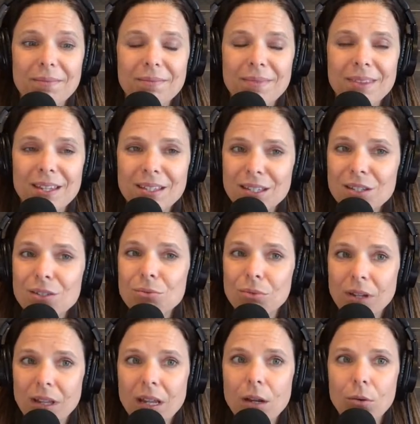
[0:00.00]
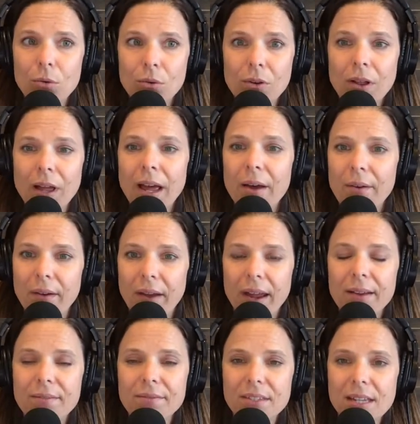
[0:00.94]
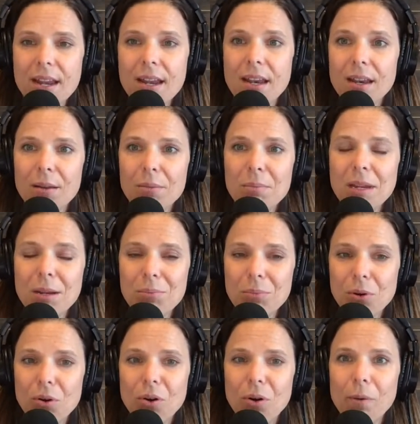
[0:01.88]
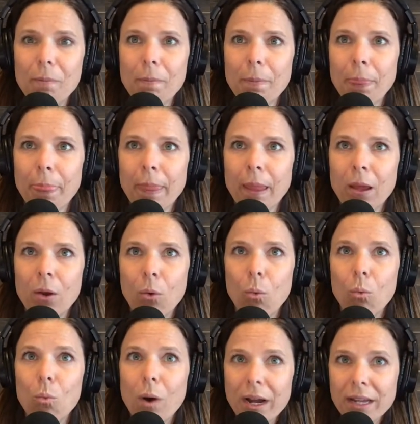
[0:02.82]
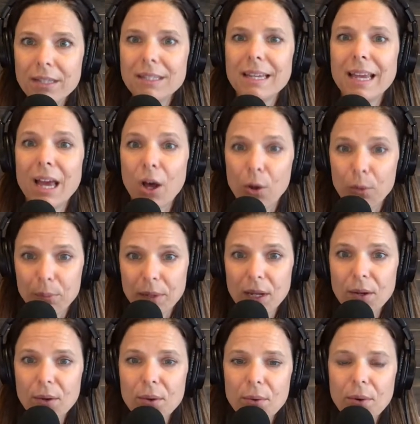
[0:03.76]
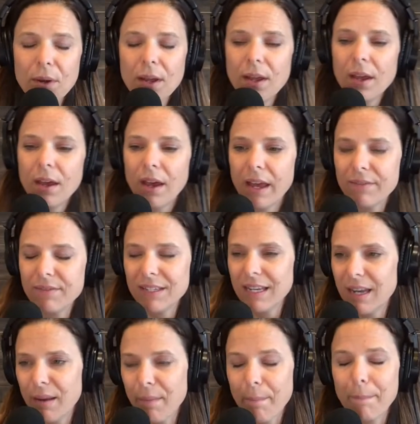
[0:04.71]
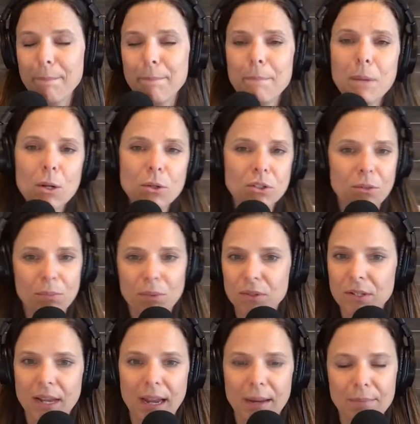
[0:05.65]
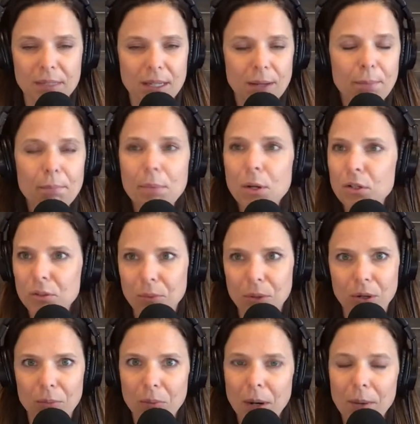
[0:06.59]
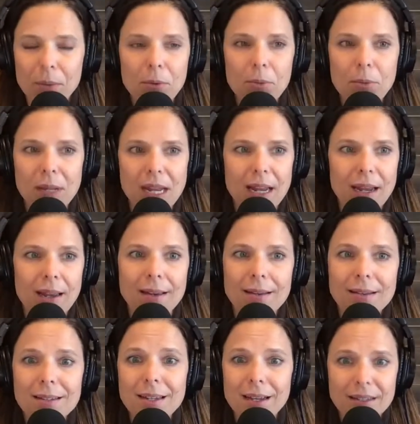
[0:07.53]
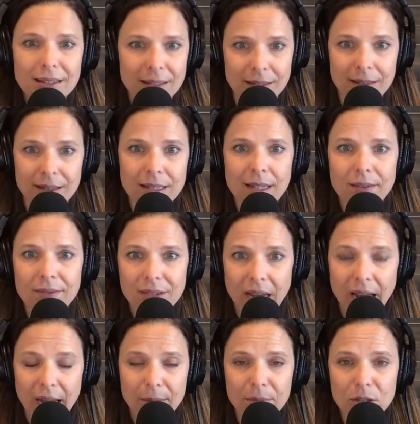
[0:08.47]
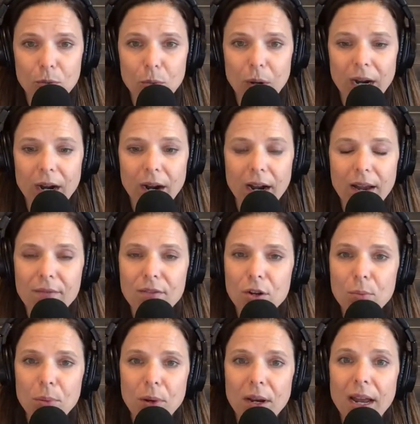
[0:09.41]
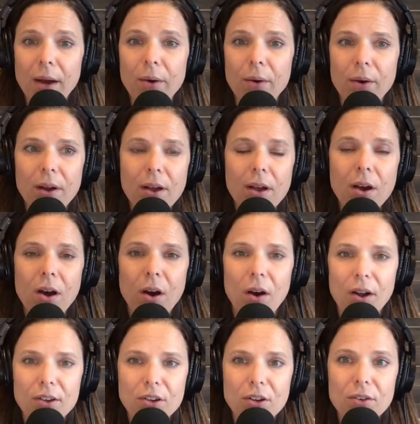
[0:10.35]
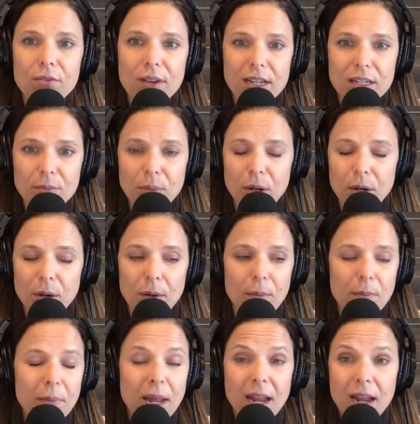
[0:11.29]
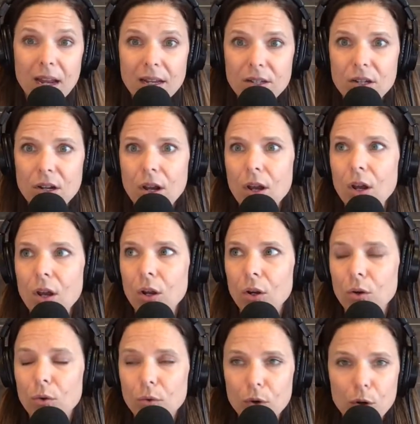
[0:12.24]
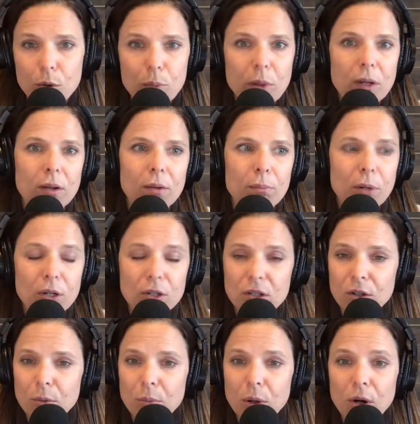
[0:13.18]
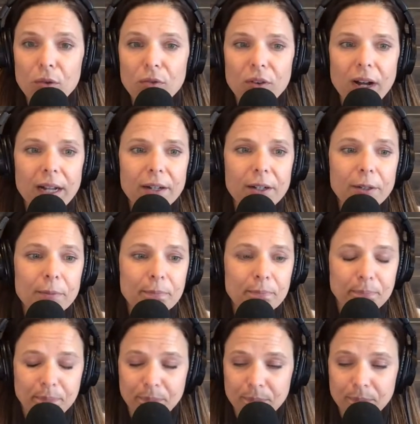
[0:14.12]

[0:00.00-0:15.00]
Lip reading: This is really cool how I've seen people want to help you. I've seen it multiple times, probably dozens of times, where if you put out on your Facebook page, group, personal profile,